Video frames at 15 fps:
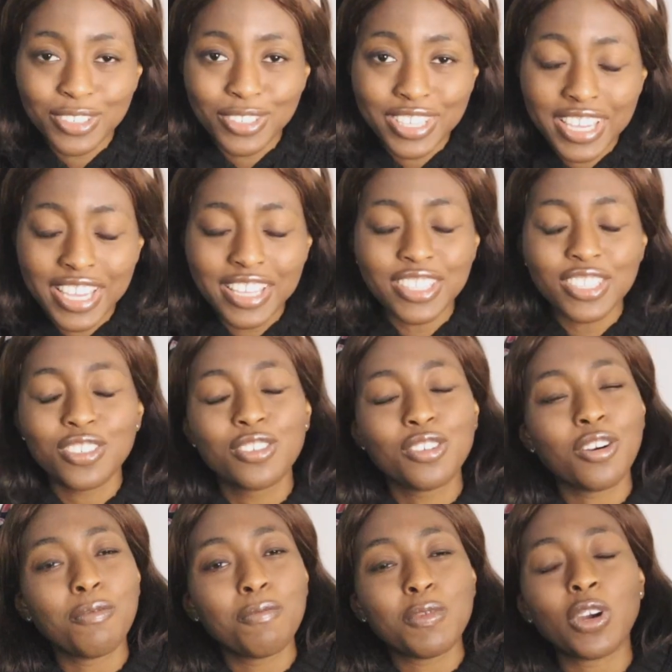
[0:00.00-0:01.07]
Okay,
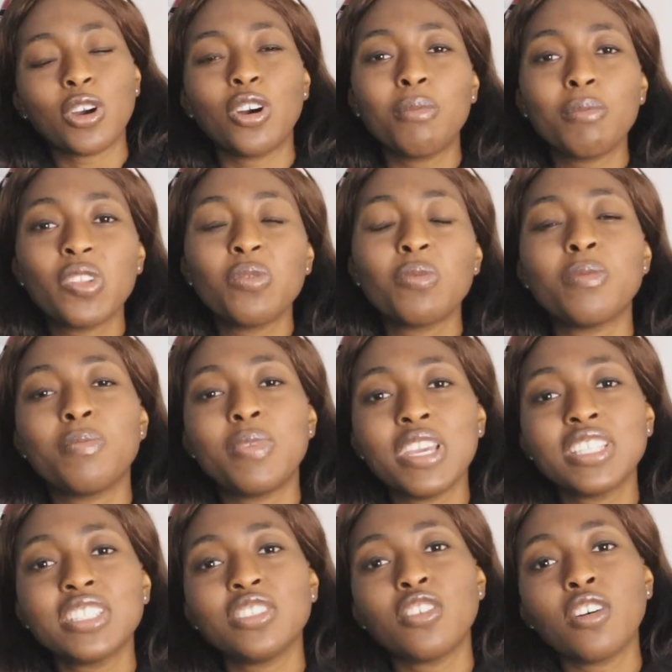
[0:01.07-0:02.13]
your company will be
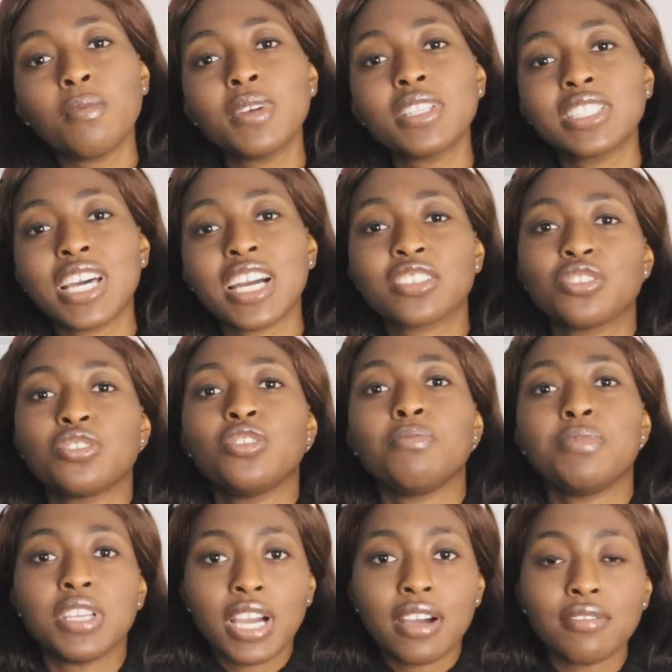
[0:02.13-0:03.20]
paying the government tax on your
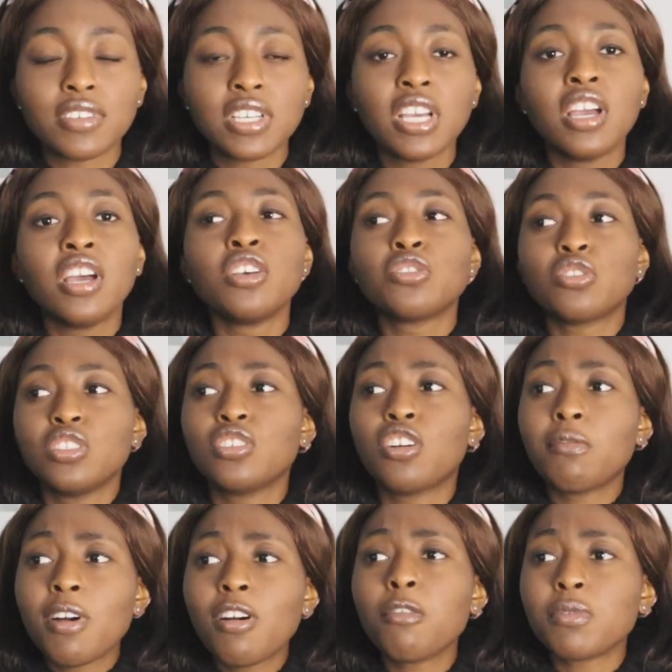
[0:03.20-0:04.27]
behalf. So the
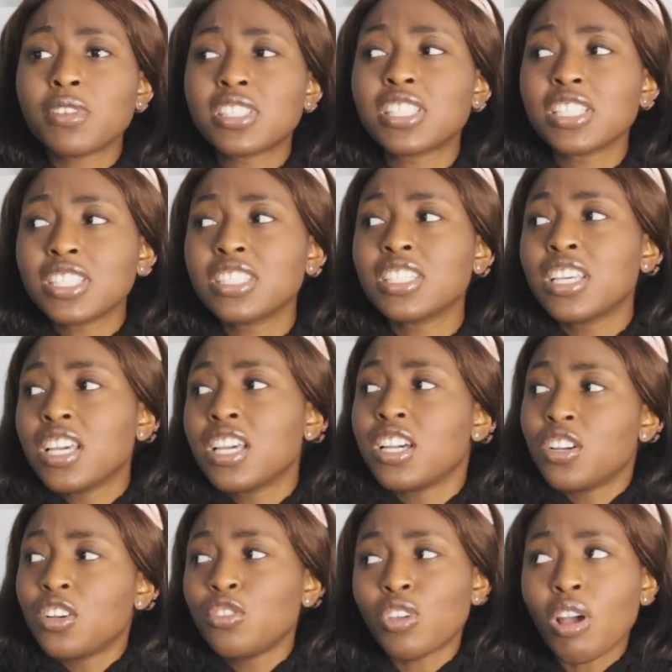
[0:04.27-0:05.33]
government will be seeing
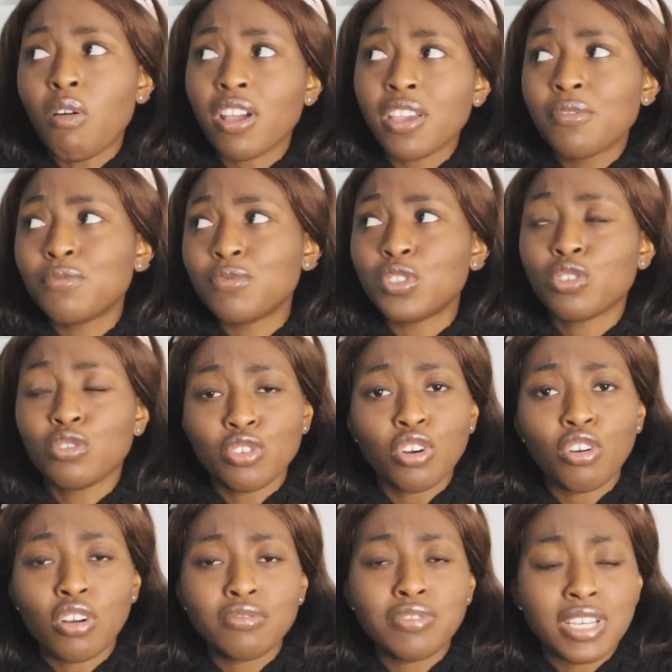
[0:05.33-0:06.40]
you're working,
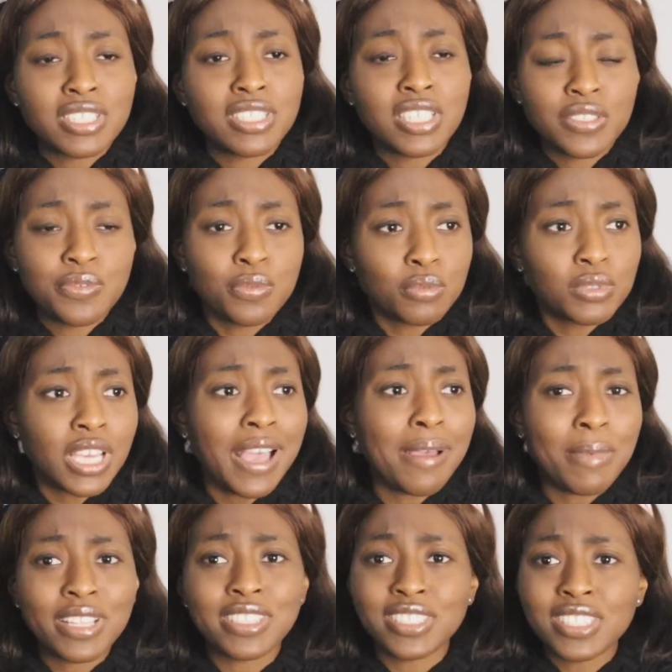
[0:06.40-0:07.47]
your contract says full
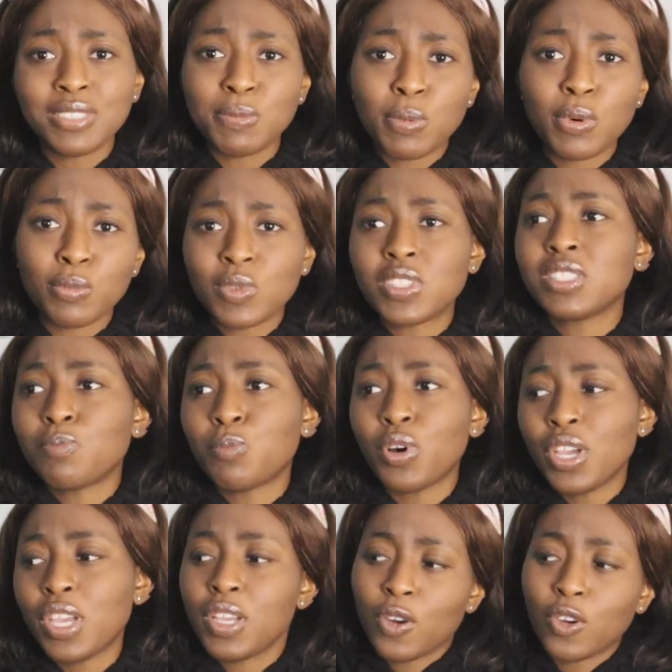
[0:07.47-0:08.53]
time, and this
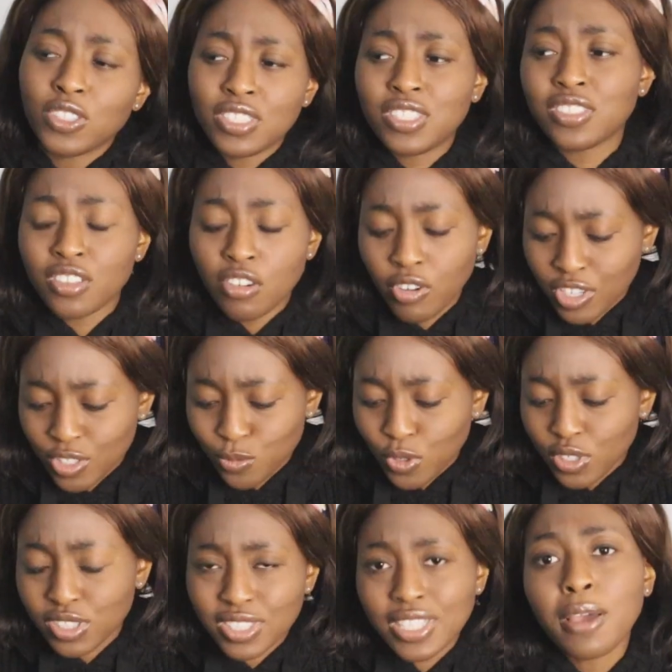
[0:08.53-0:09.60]
boy or this girl has
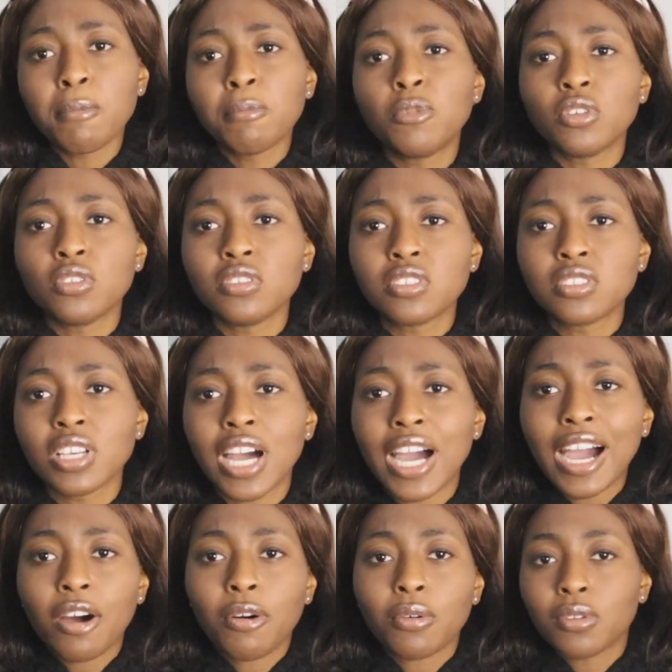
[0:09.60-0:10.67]
worked 10 months.
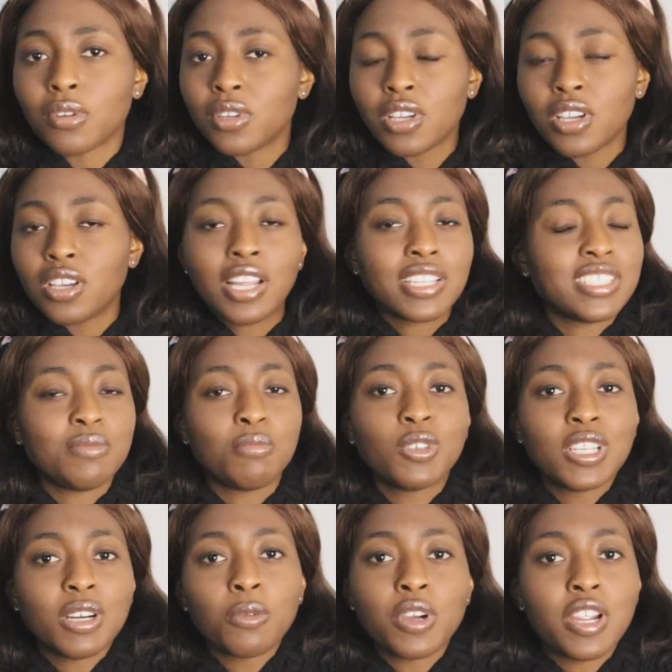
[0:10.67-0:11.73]
How? That is
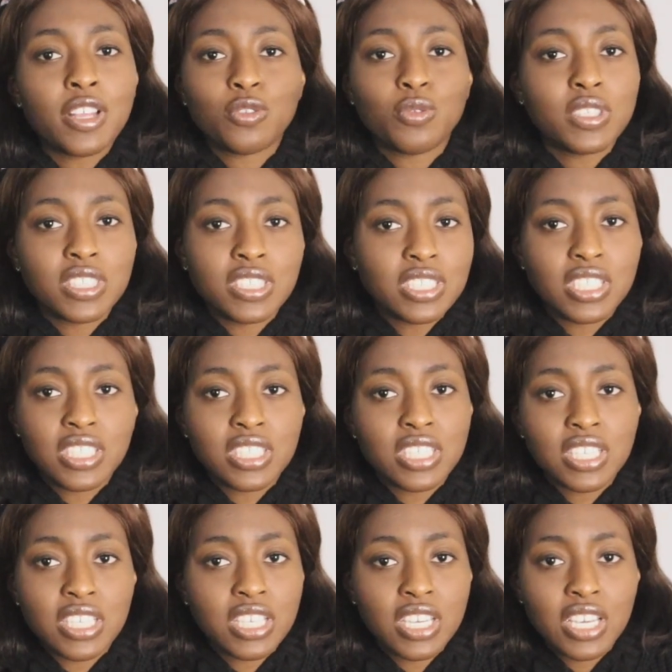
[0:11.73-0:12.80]
more than 120
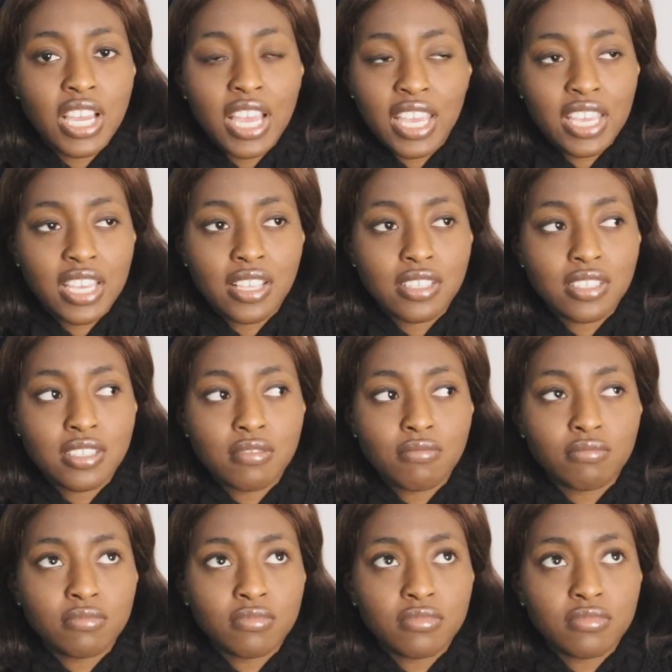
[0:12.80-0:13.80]
days a year, I guess.